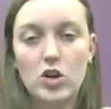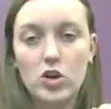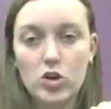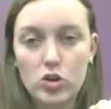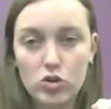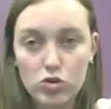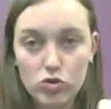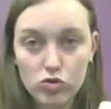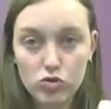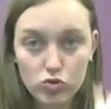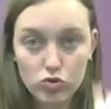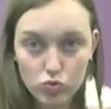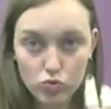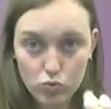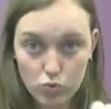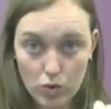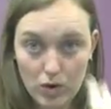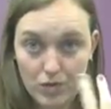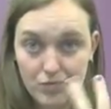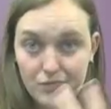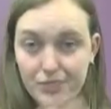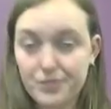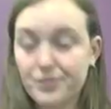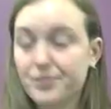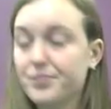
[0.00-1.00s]
choice
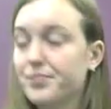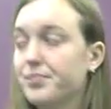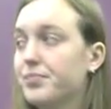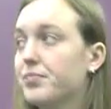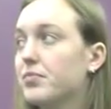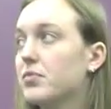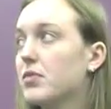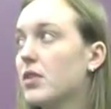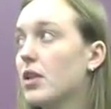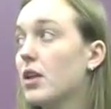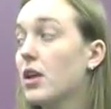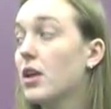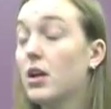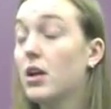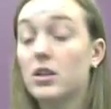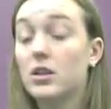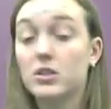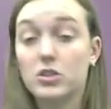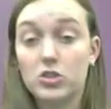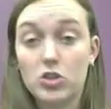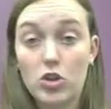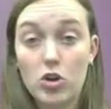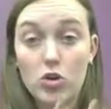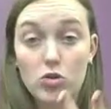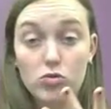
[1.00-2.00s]
here. How big
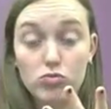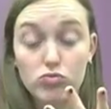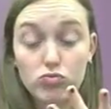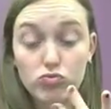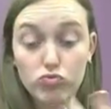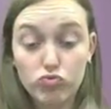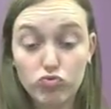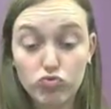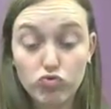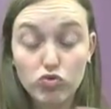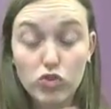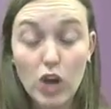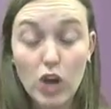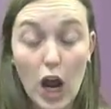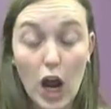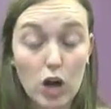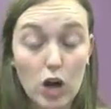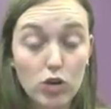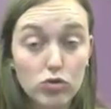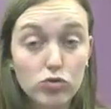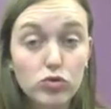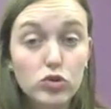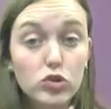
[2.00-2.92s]
are the segments?